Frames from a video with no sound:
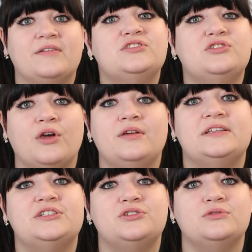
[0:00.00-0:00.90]
there is no
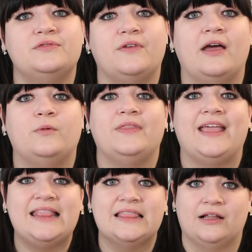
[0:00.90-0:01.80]
digital divide
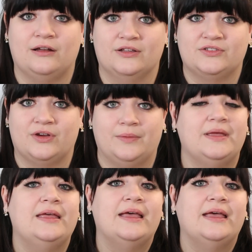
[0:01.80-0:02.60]
within the classroom,